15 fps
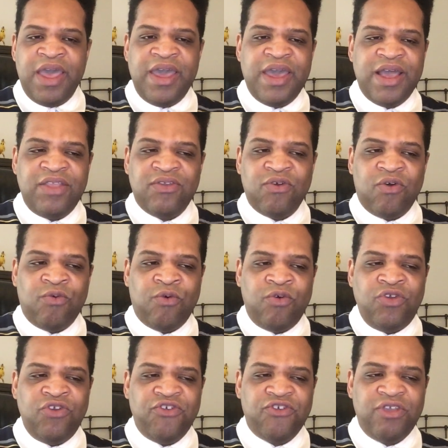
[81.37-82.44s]
And
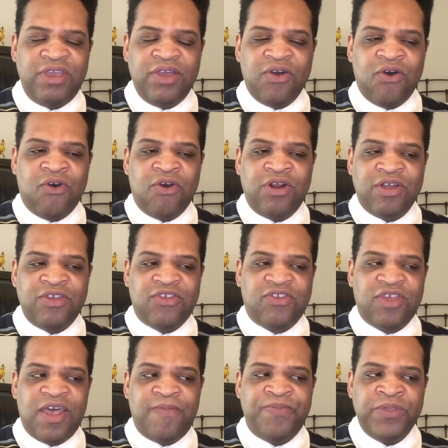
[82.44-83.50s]
usually on a
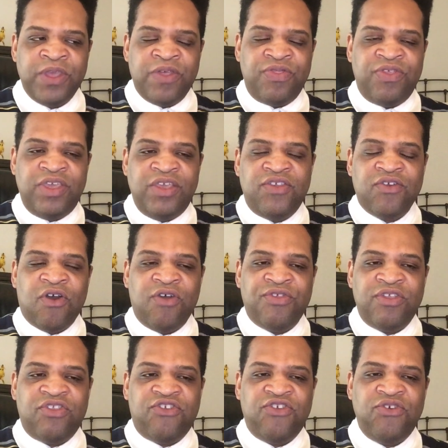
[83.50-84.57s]
set, these are
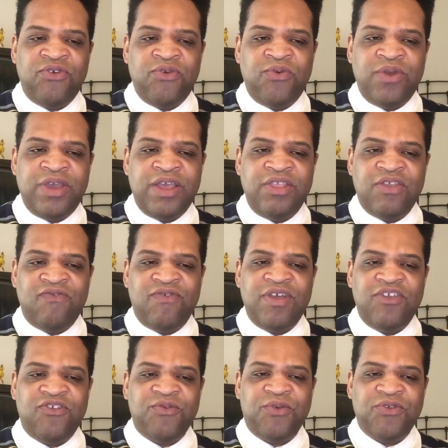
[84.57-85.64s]
the two
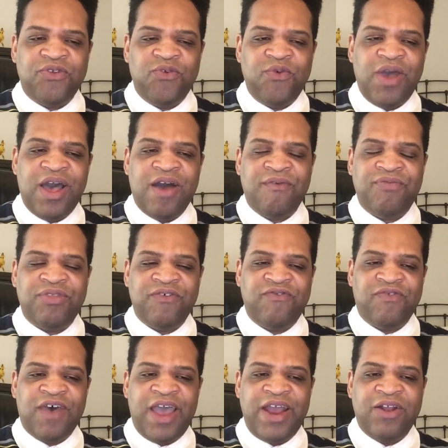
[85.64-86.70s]
individuals who have the
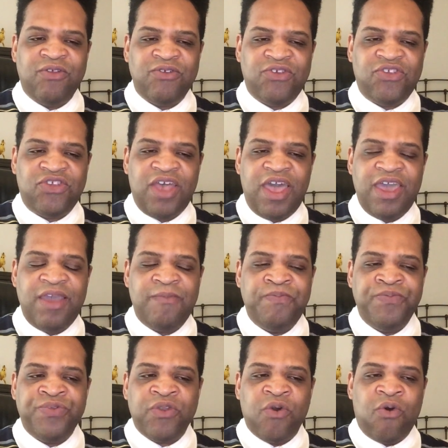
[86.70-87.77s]
final say
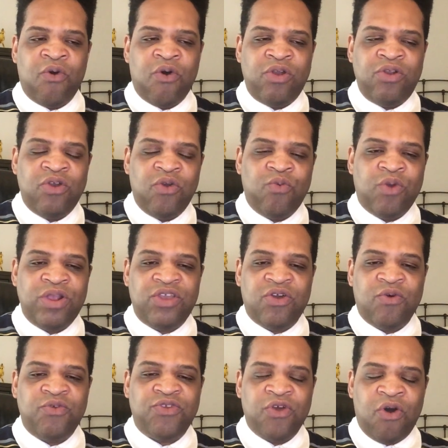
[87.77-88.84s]
on what
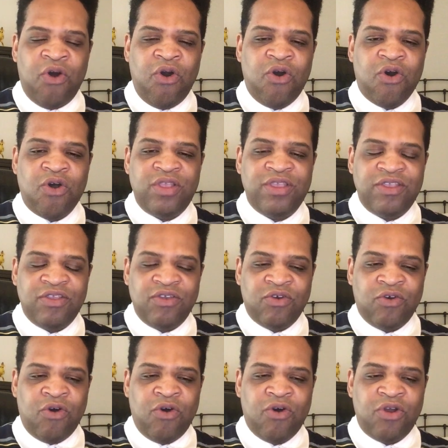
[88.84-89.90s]
goes on
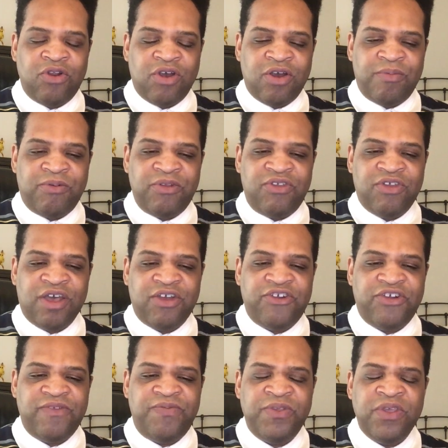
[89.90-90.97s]
on a
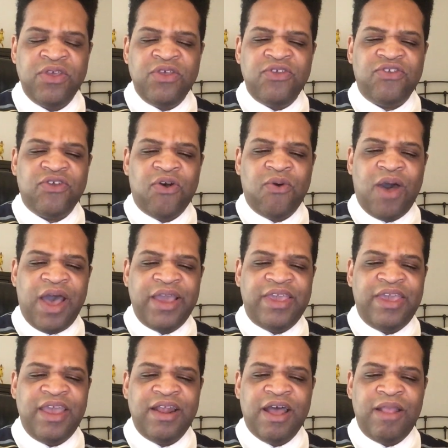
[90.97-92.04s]
production, so I
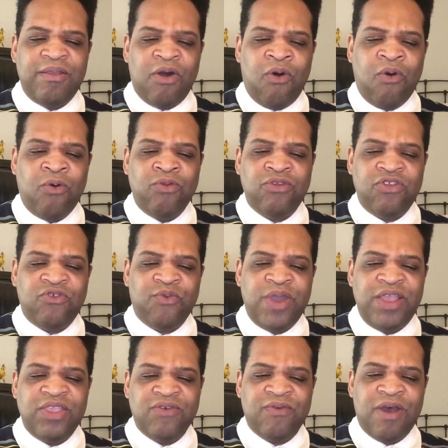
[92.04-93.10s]
cannot hold
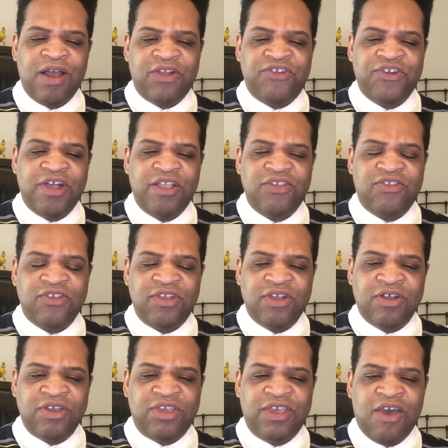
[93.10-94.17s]
Dwayne The Rock Johnson
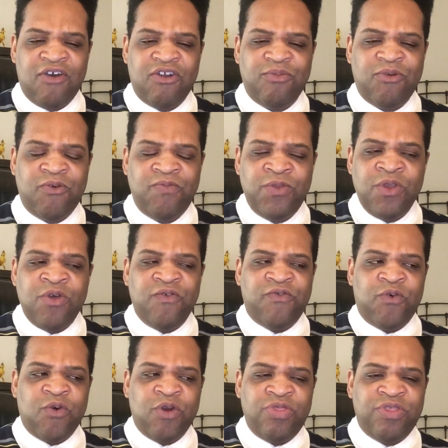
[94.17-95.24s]
accountable
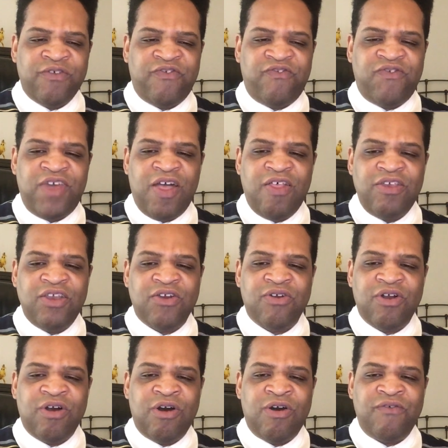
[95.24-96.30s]
for the failure
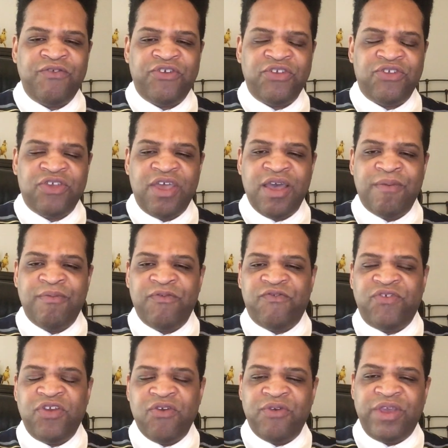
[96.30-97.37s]
of Shazam
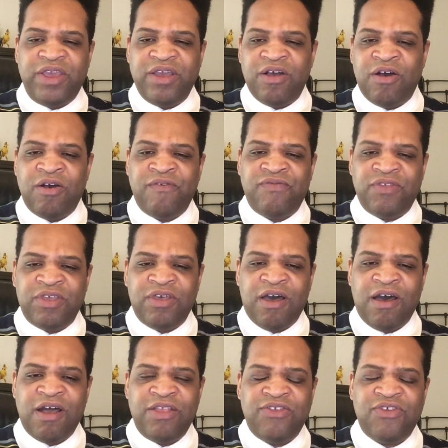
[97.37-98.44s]
Fury of the
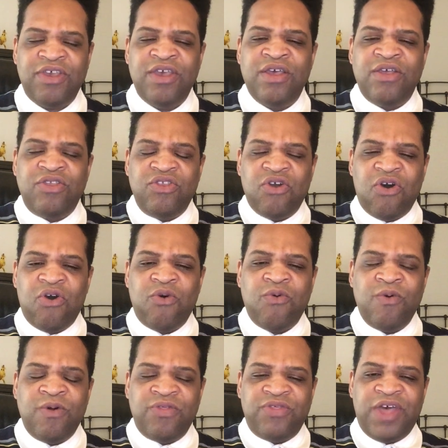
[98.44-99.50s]
Gods.
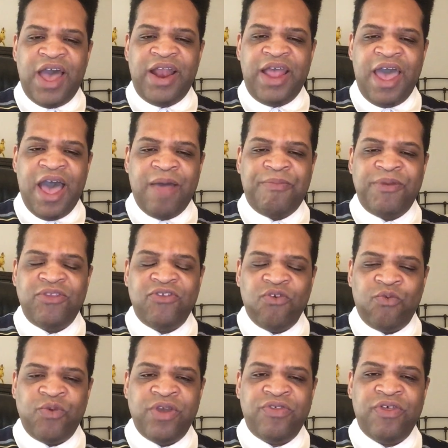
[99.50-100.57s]
No, that happened
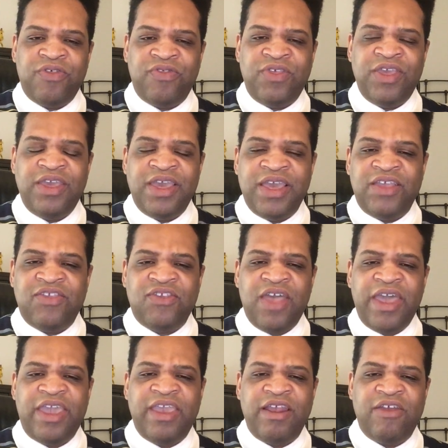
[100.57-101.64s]
with the
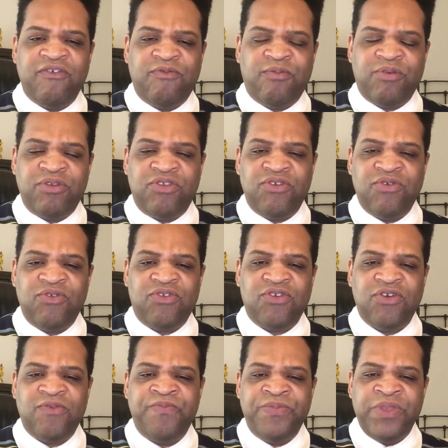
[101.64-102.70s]
executive
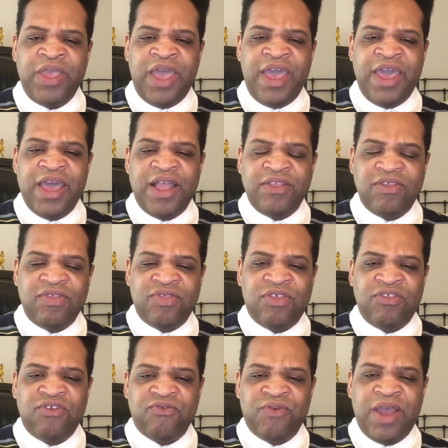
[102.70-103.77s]
producer and
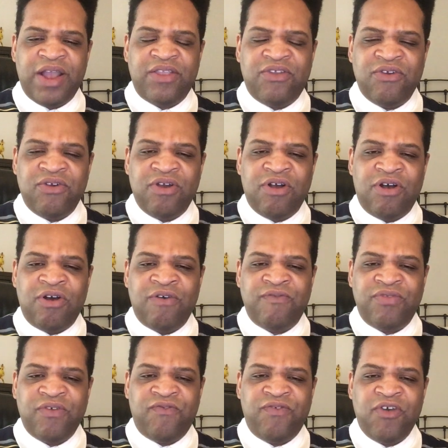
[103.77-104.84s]
the director
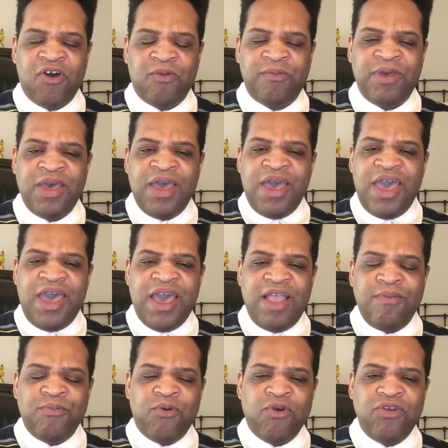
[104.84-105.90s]
of the film,
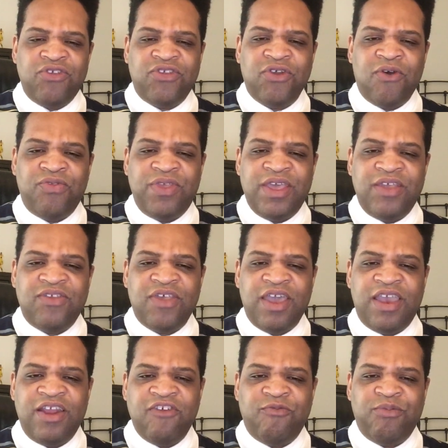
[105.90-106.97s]
and more so the
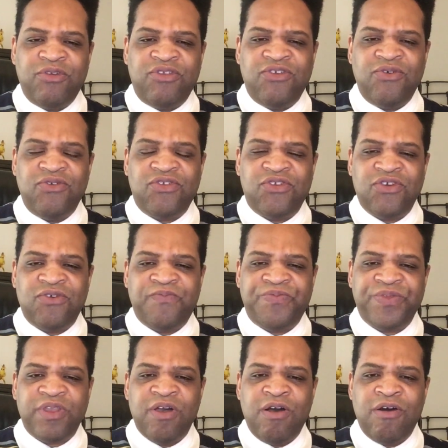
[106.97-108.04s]
executive producer
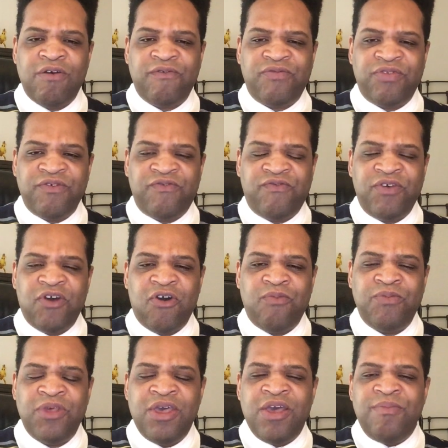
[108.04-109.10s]
of the
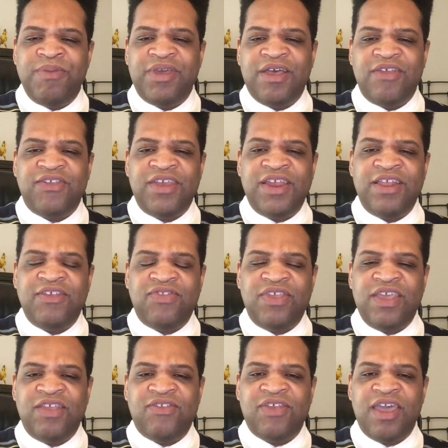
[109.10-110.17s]
film, because it is
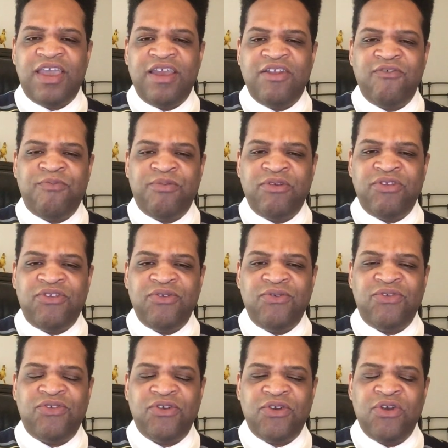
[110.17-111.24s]
the executive
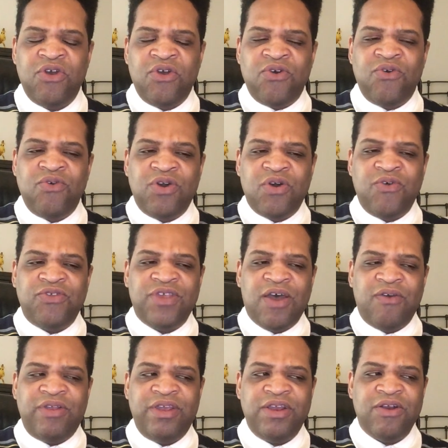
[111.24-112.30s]
producer who goes
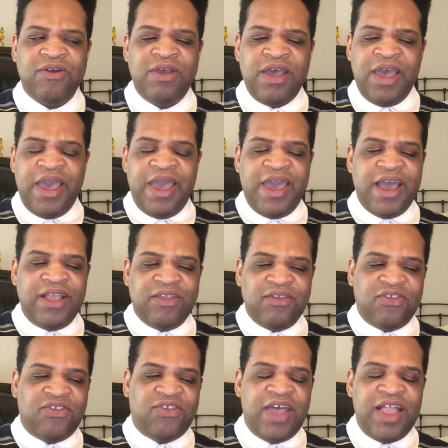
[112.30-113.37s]
out here
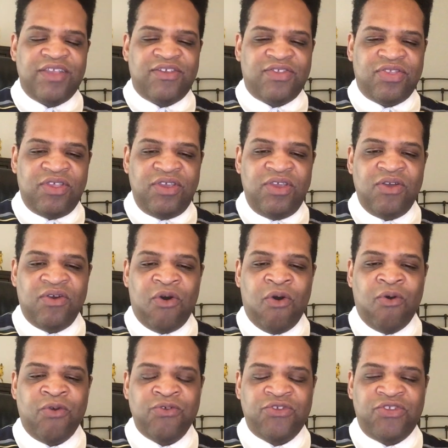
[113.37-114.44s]
and sets the
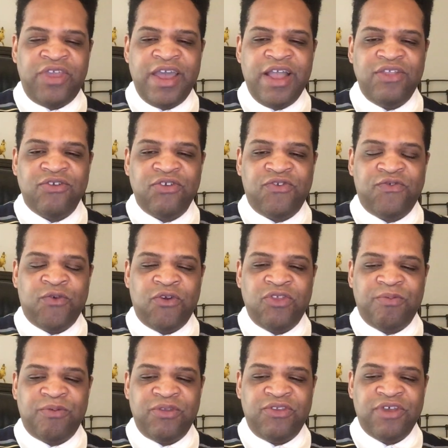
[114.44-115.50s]
whole standards for
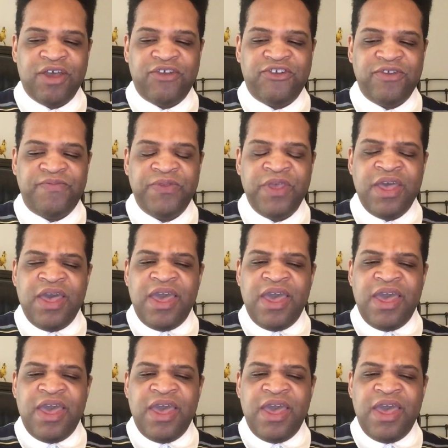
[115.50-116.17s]
the production.